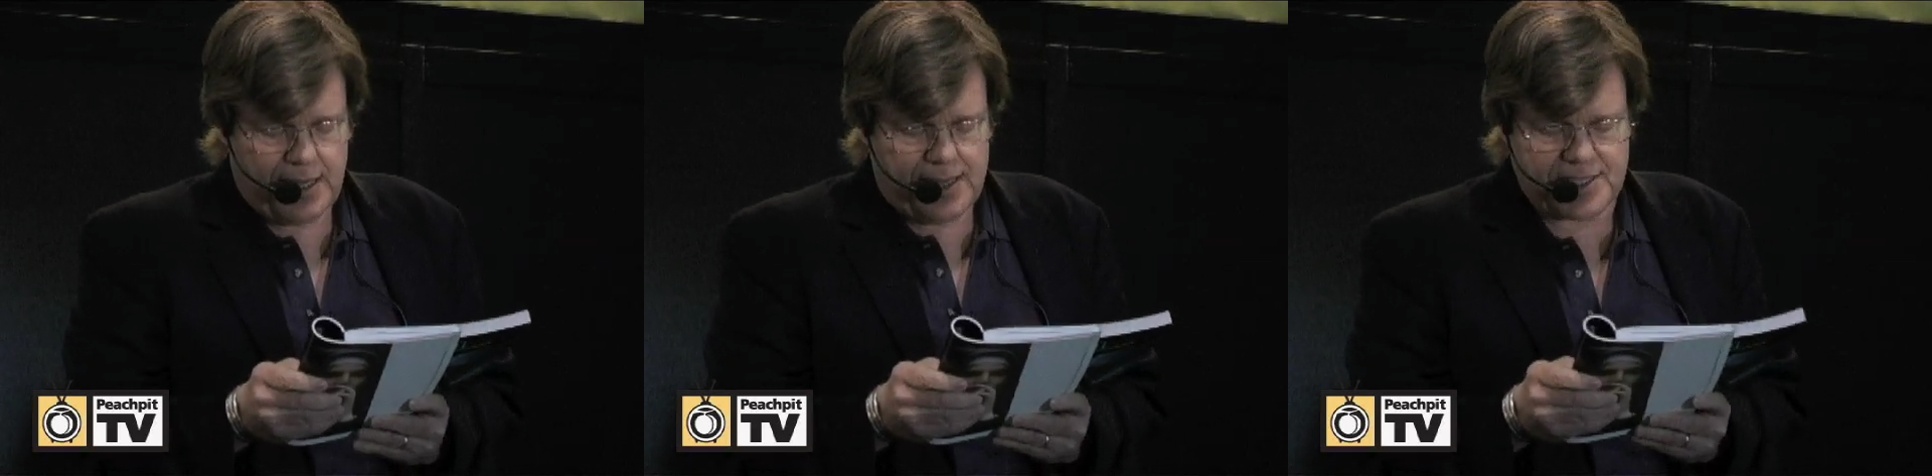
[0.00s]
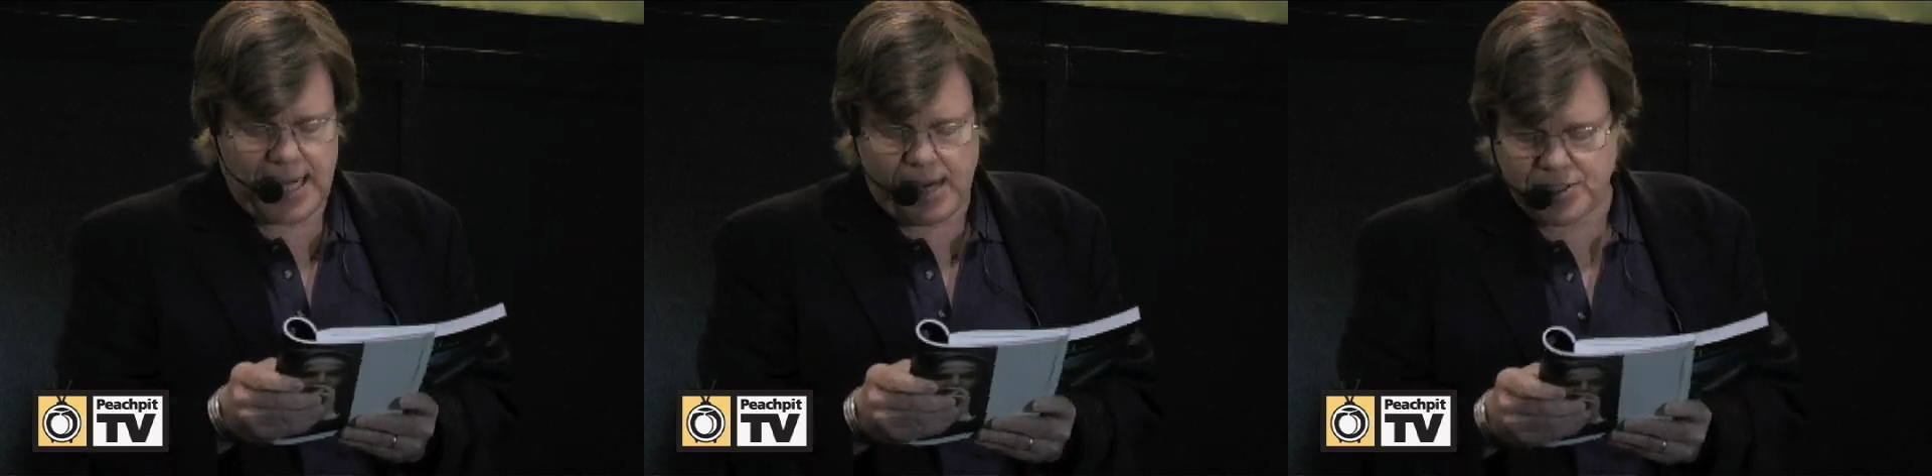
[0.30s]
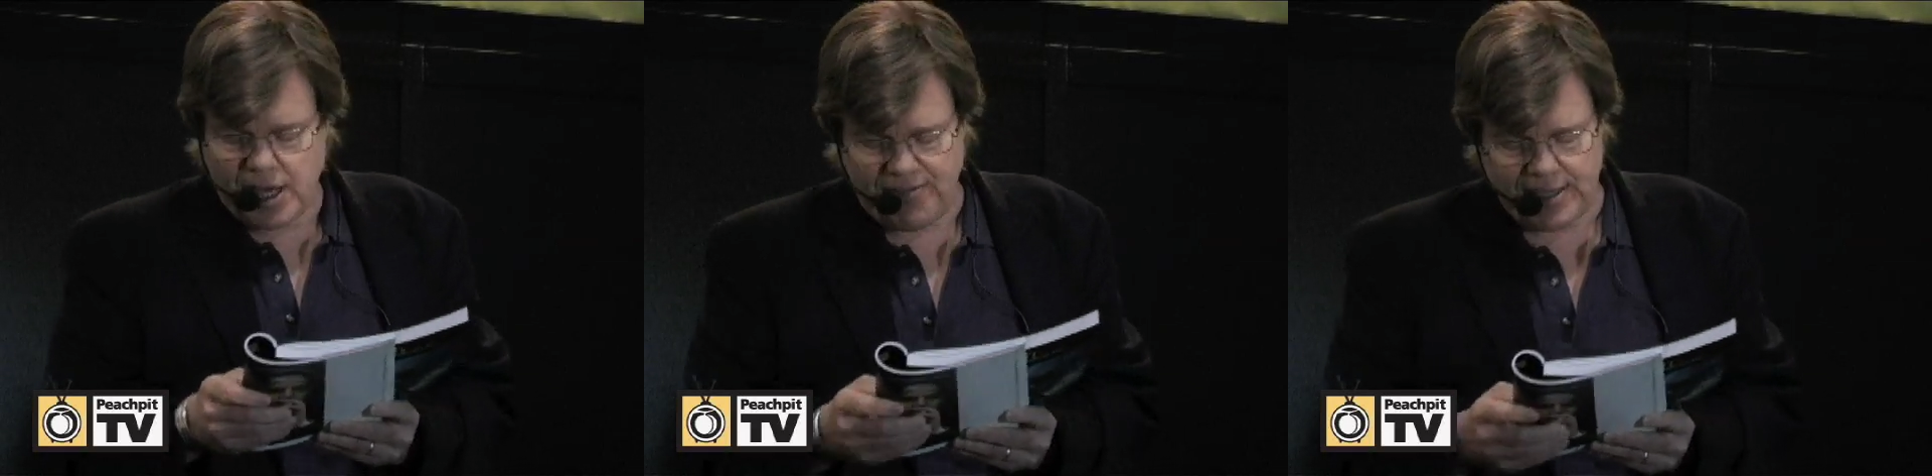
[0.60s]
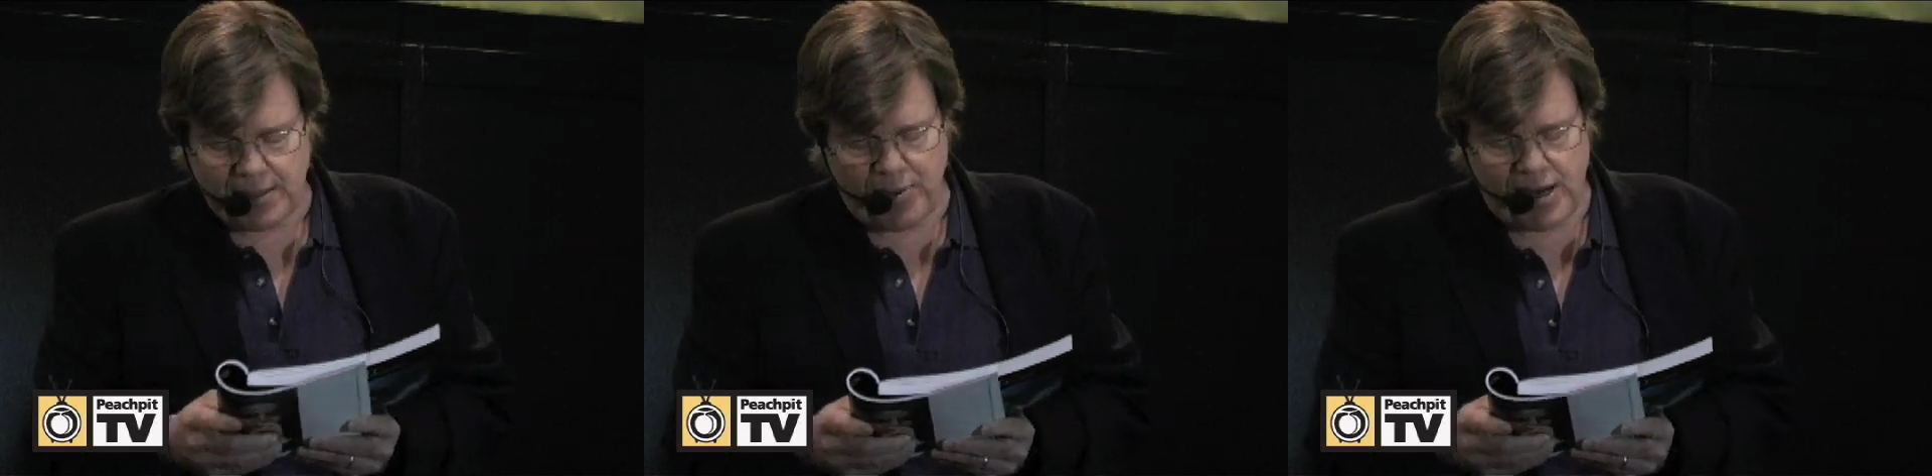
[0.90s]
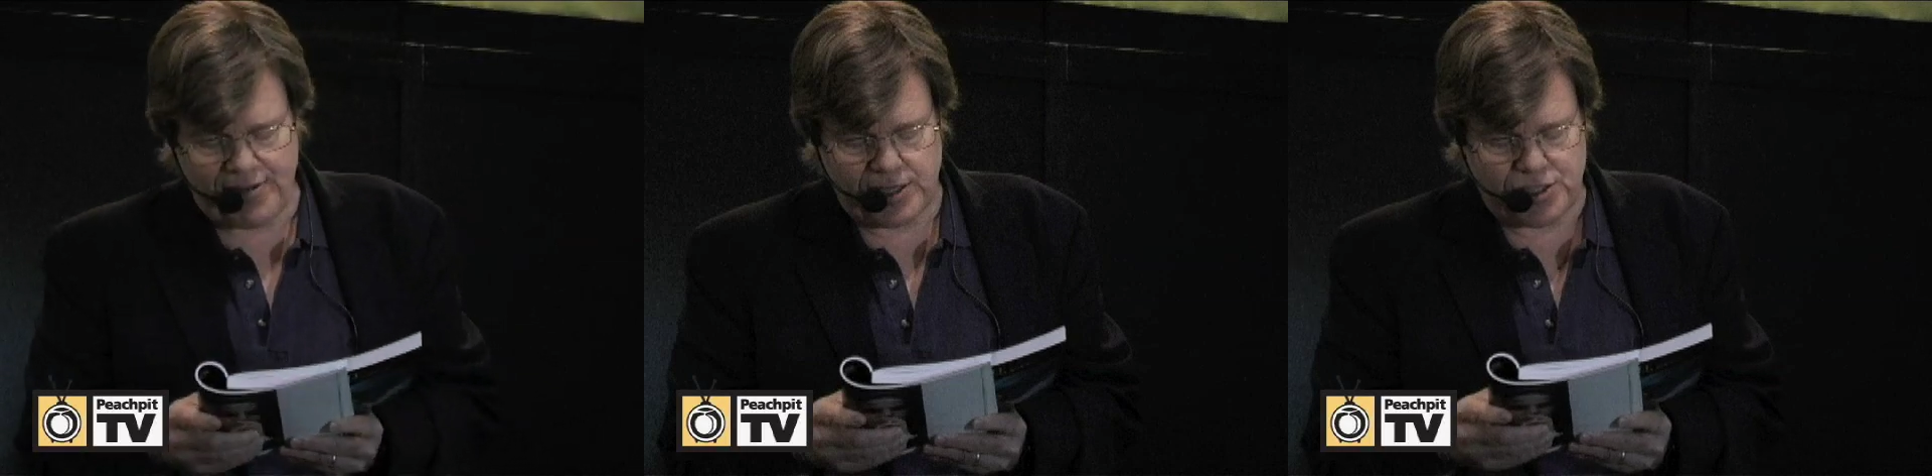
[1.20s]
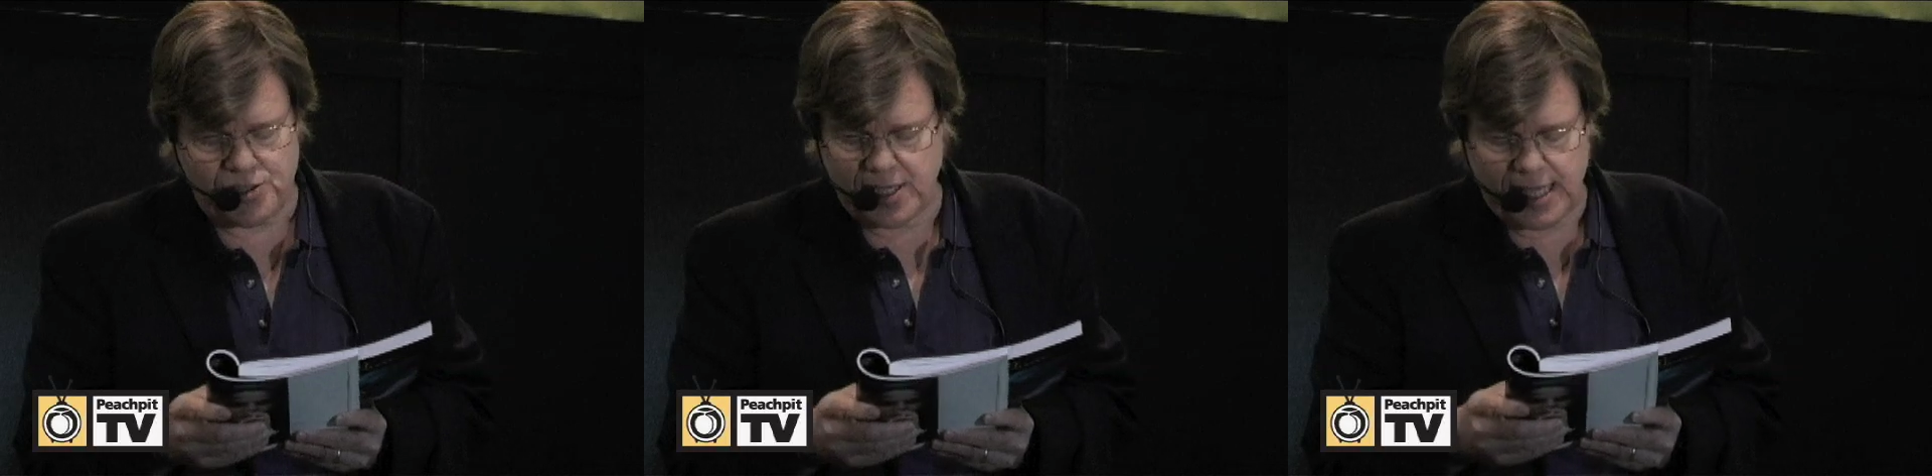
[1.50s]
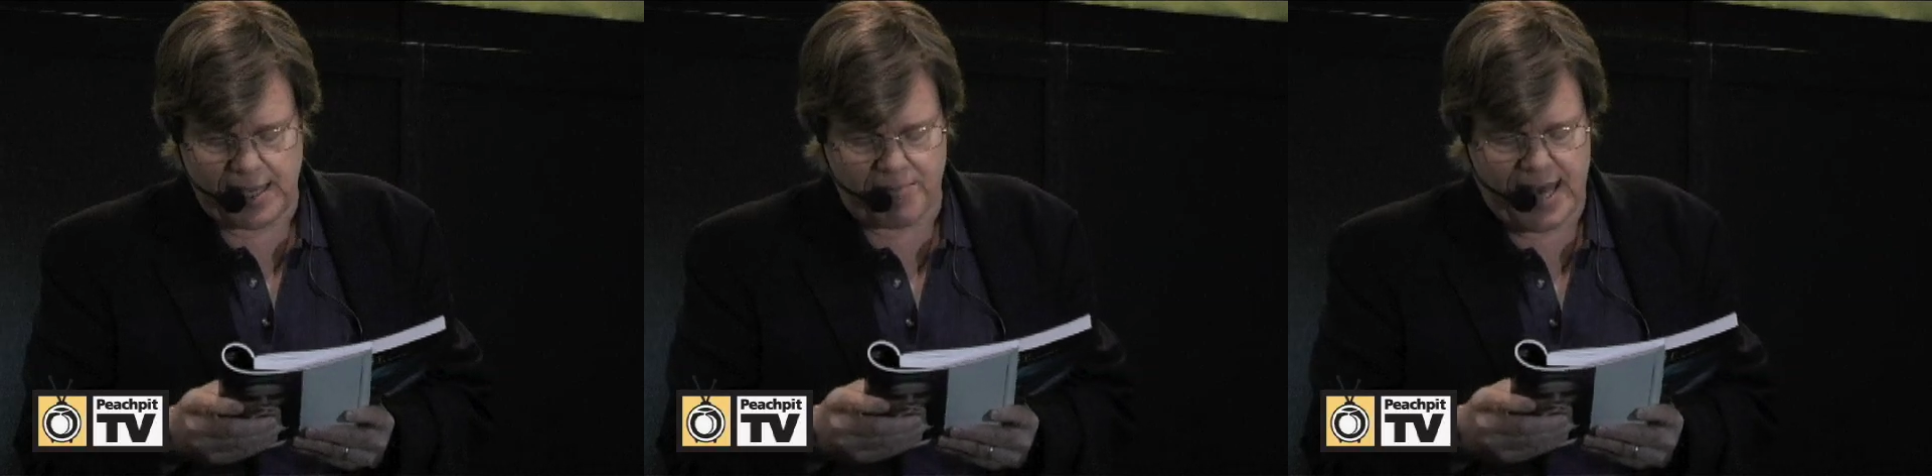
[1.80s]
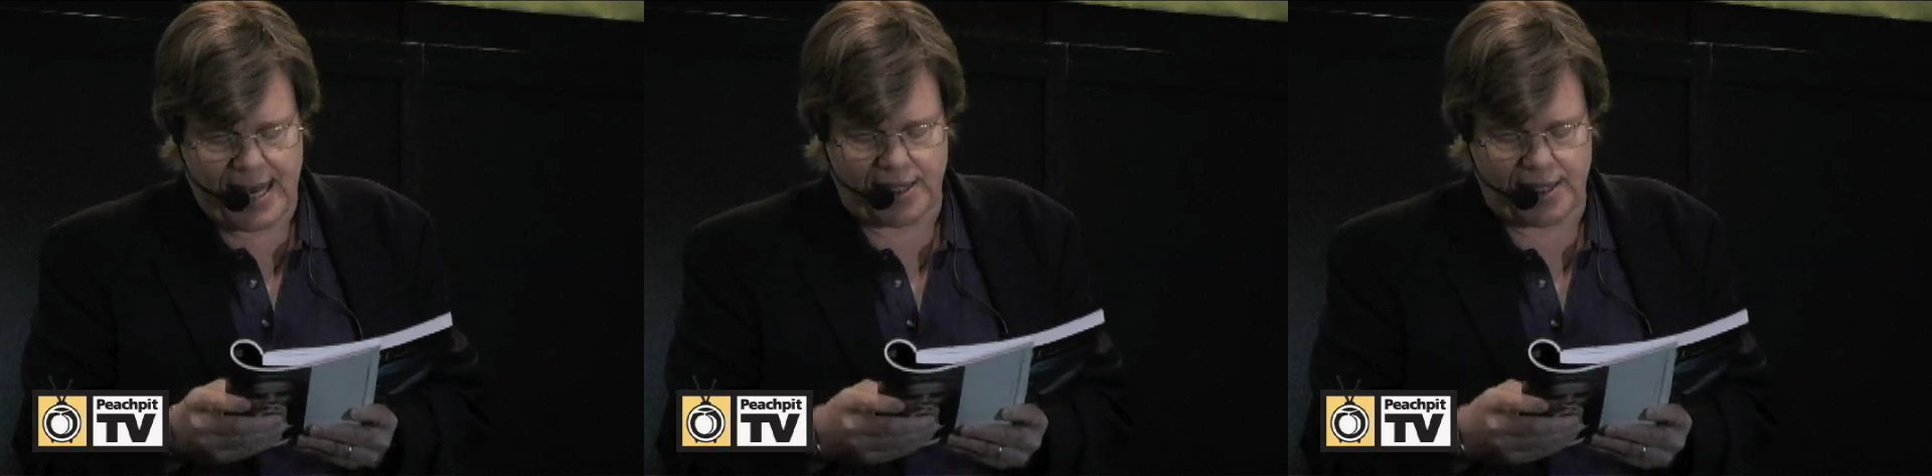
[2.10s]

This guy was huffing and puffing, shooting like mad,